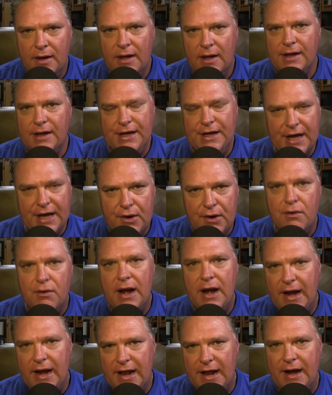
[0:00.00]
Getting
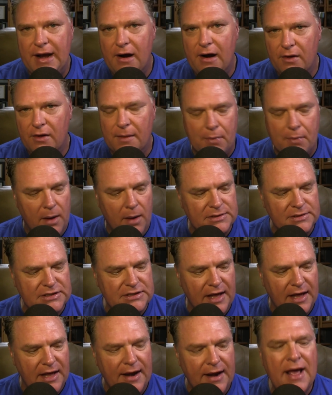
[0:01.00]
ready to inherit the promised
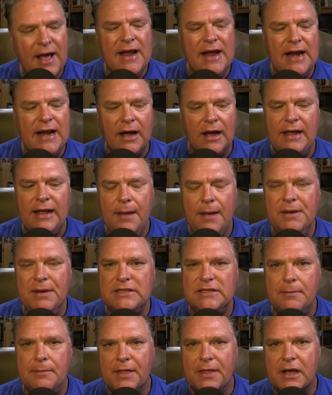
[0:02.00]
land. Now, give me
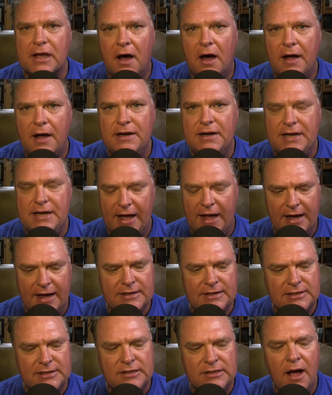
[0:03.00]
some of the
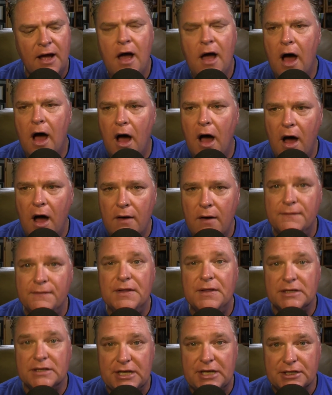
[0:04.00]
context of
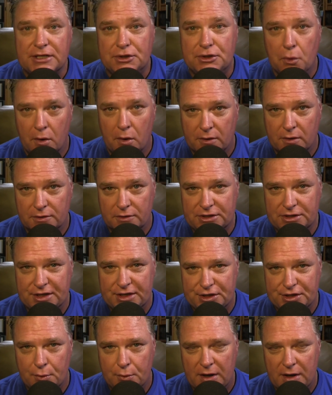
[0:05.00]
this historical
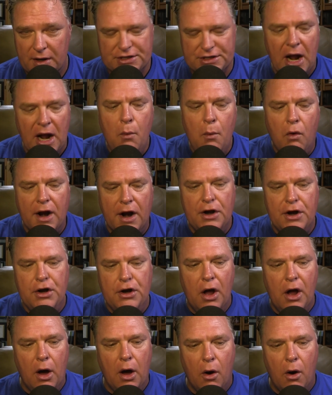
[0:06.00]
situation. I want to
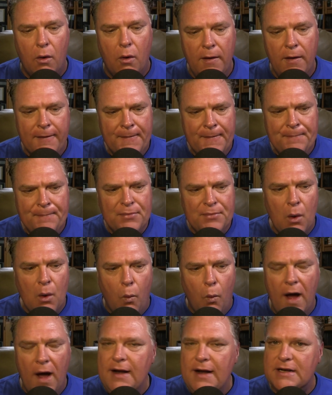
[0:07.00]
know
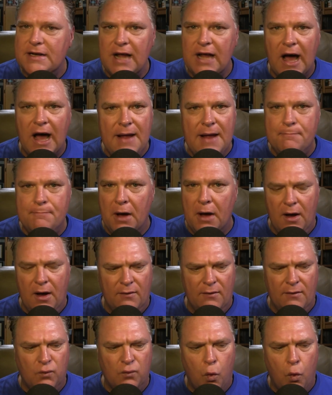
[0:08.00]
what type
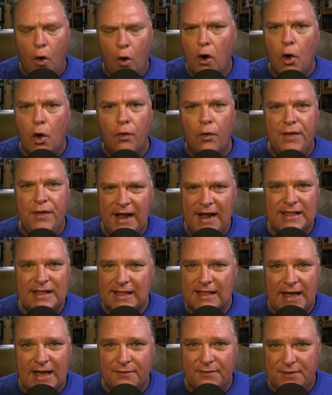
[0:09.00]
of world they
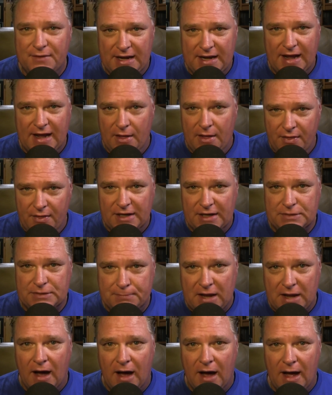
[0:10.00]
lived in at this
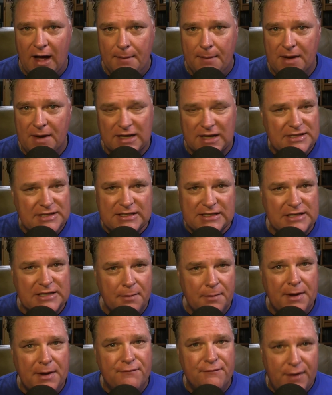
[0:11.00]
time, because this is going
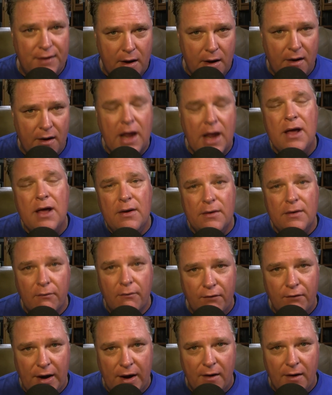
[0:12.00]
to be very,
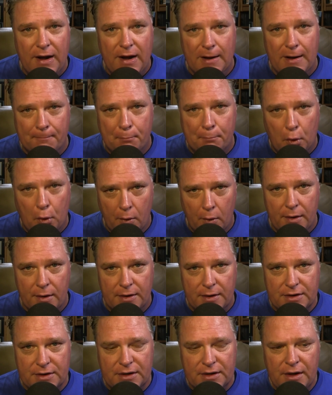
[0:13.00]
very
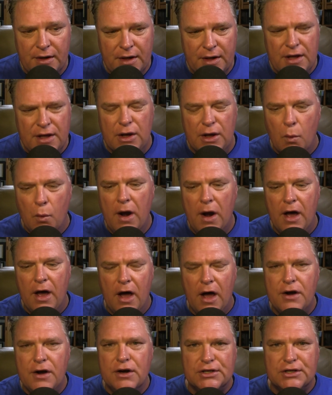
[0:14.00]
important. You want to
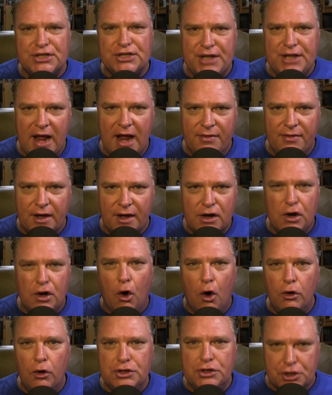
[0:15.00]
understand the
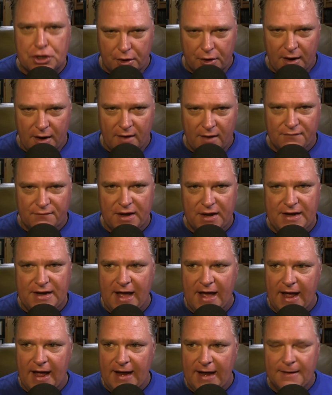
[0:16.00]
culture of the
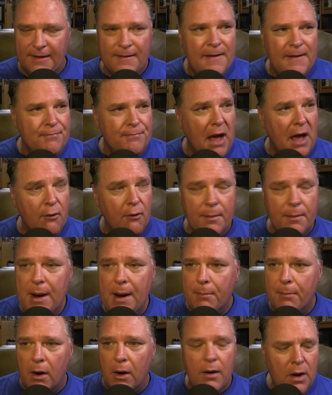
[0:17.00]
day. Now,
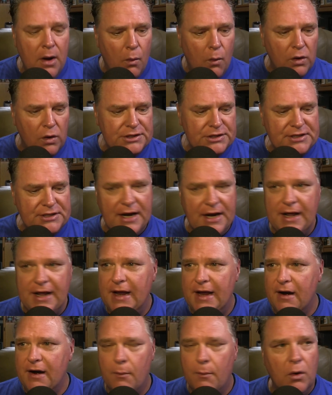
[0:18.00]
remember, we're sitting
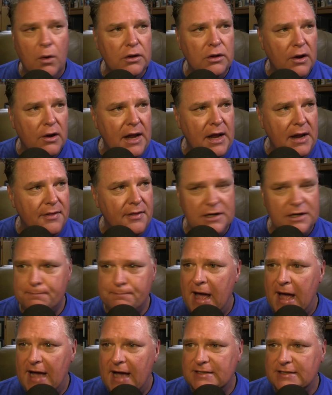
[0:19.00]
here and we're looking at this
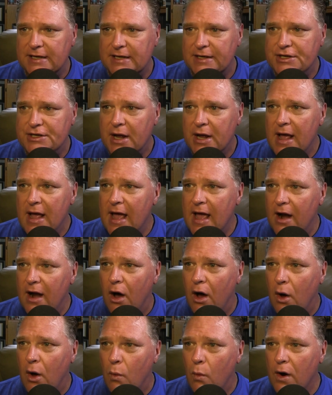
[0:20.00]
passage, and
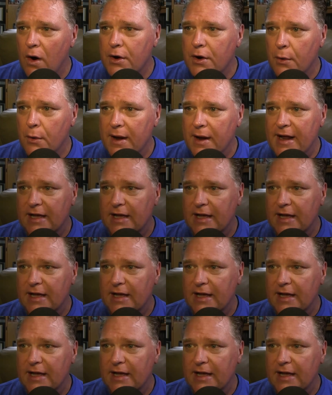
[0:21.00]
all we're doing